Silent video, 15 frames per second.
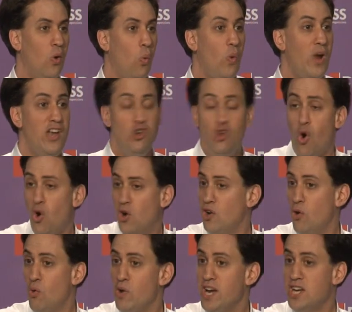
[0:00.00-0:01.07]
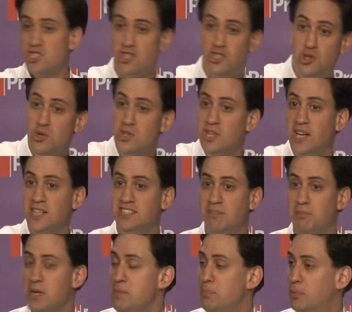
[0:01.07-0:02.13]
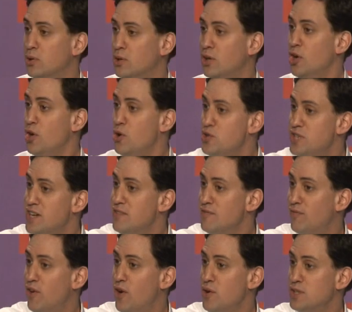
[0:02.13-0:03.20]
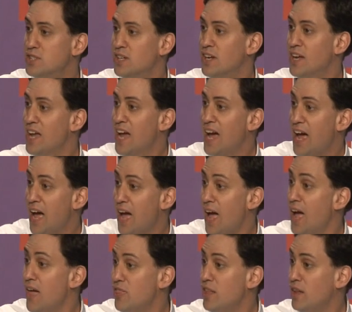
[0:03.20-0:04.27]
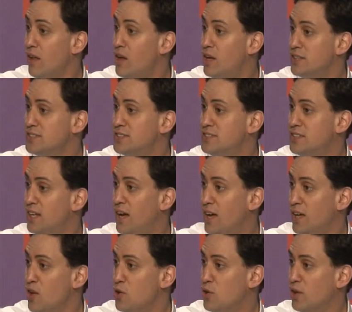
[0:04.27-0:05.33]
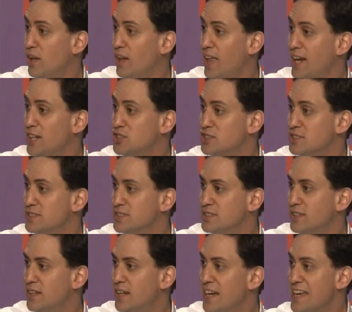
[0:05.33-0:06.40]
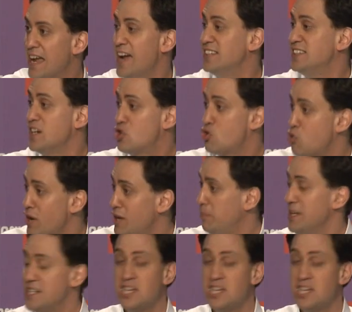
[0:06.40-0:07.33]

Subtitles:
we're not going to reach the 2/3 of people who didn't vote at the last local elections. Now, it's incredibly